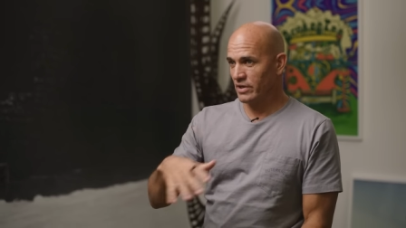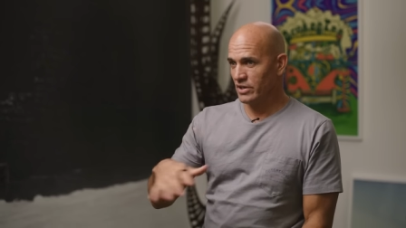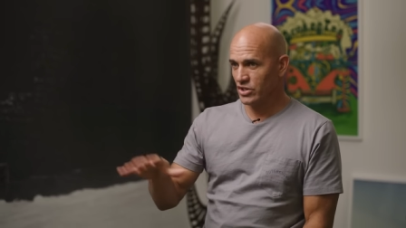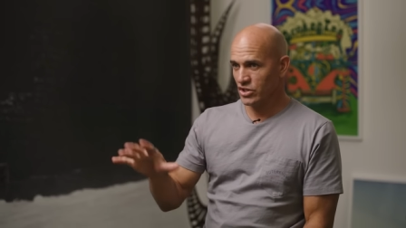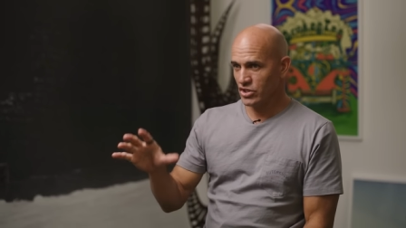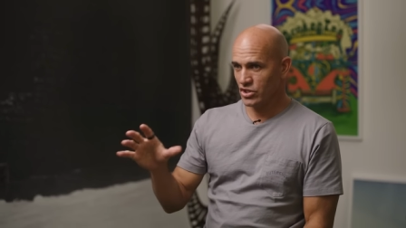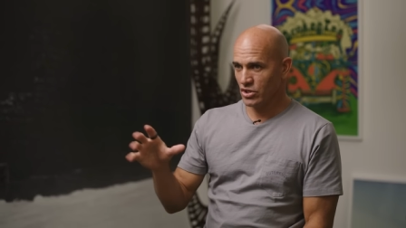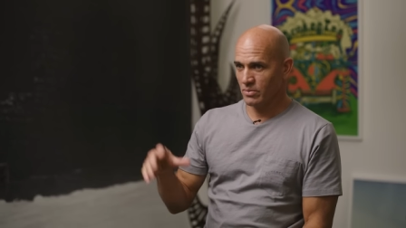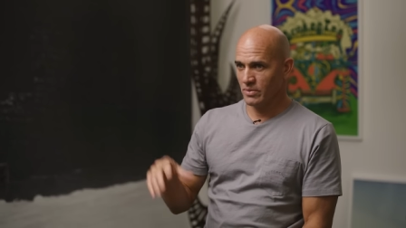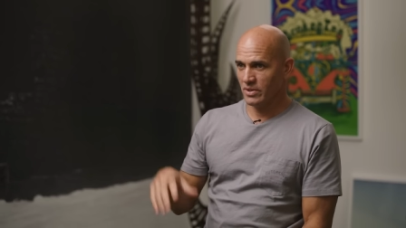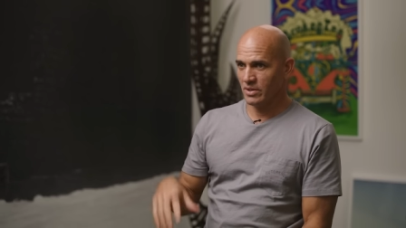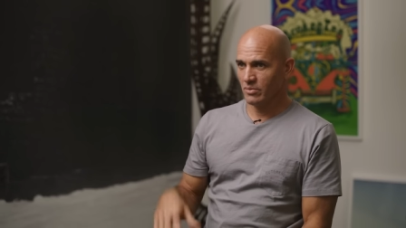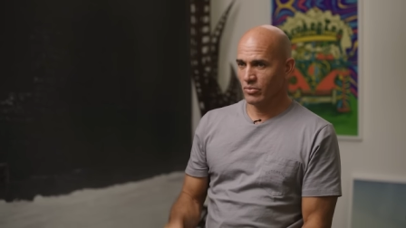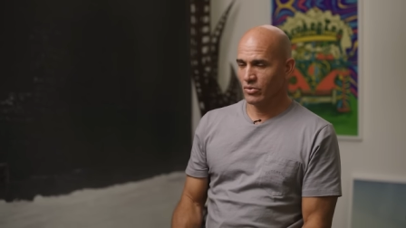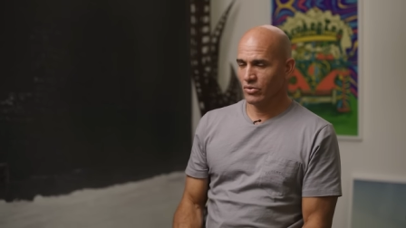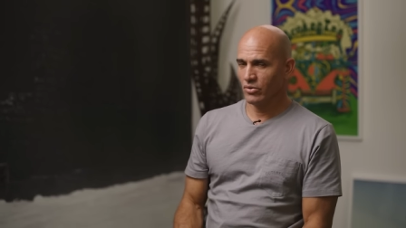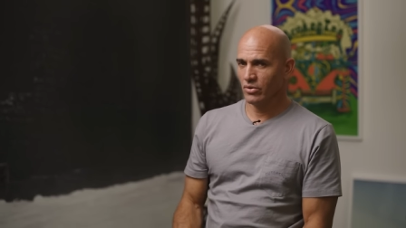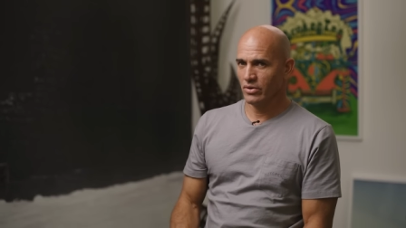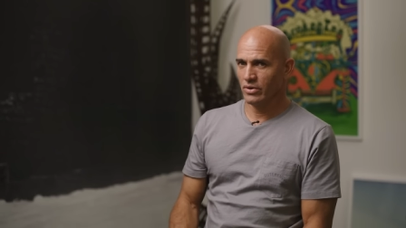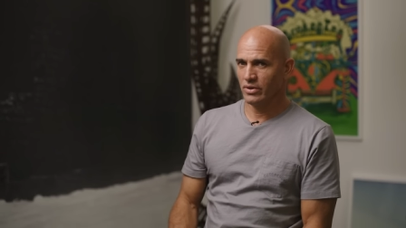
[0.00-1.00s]
He just showed me the
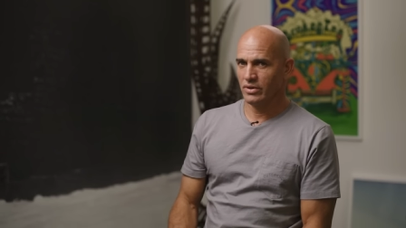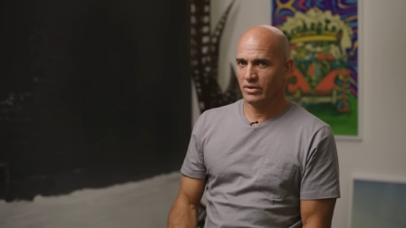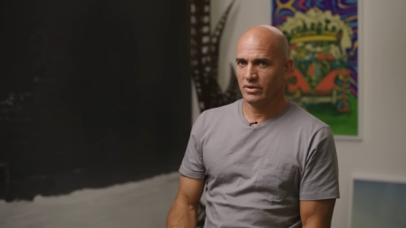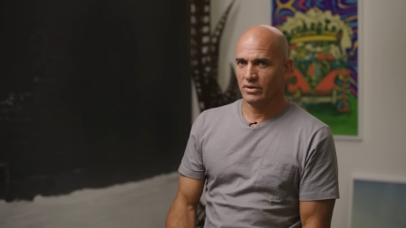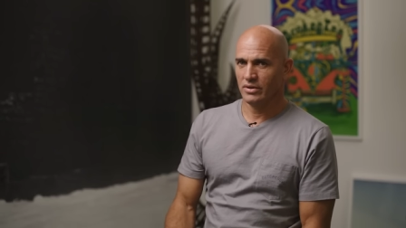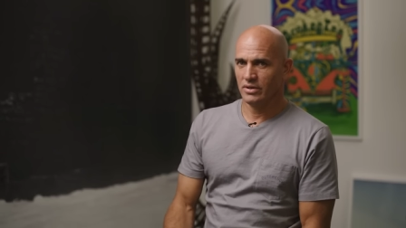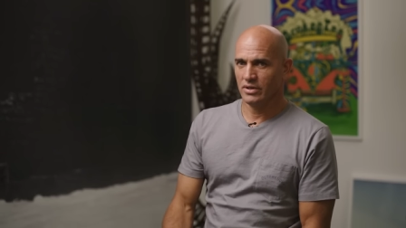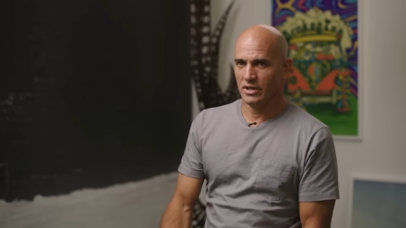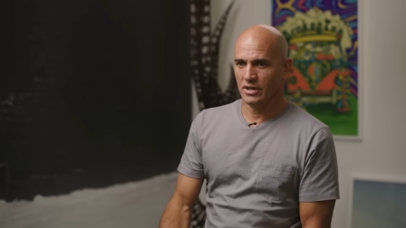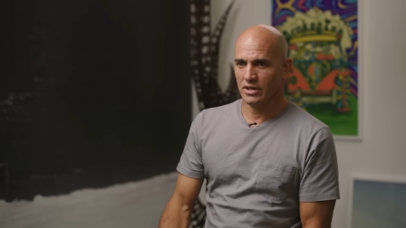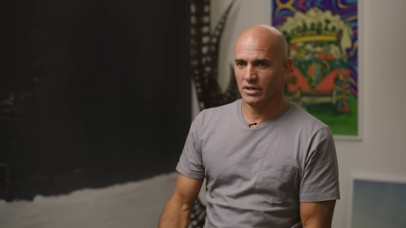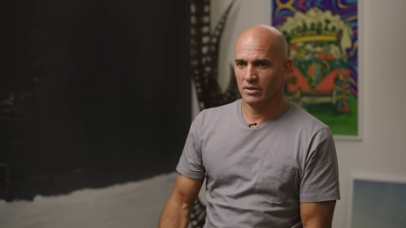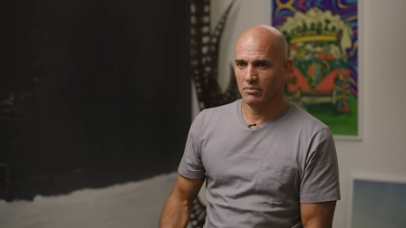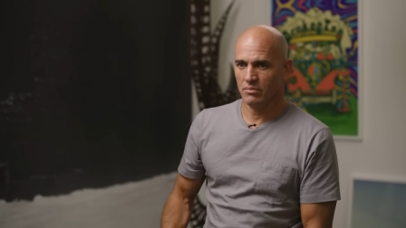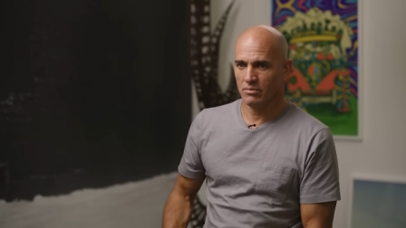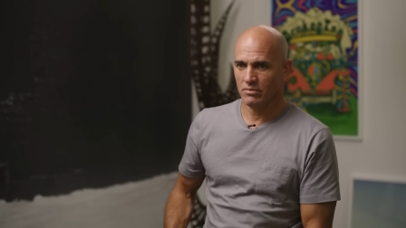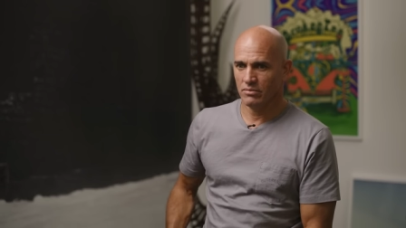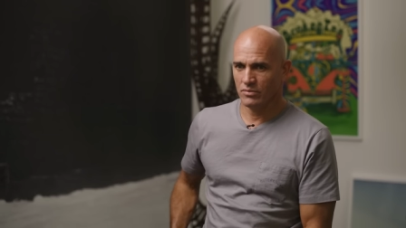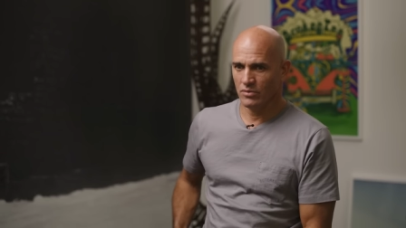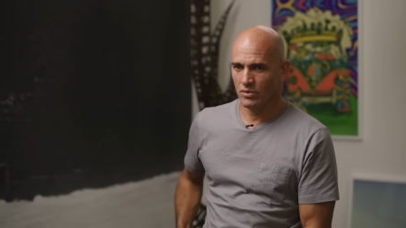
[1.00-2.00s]
board
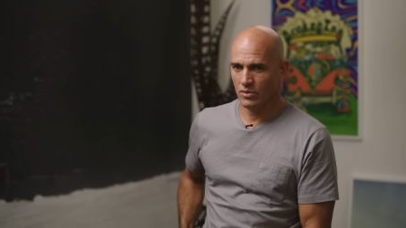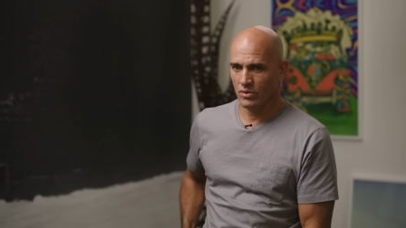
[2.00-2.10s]
um,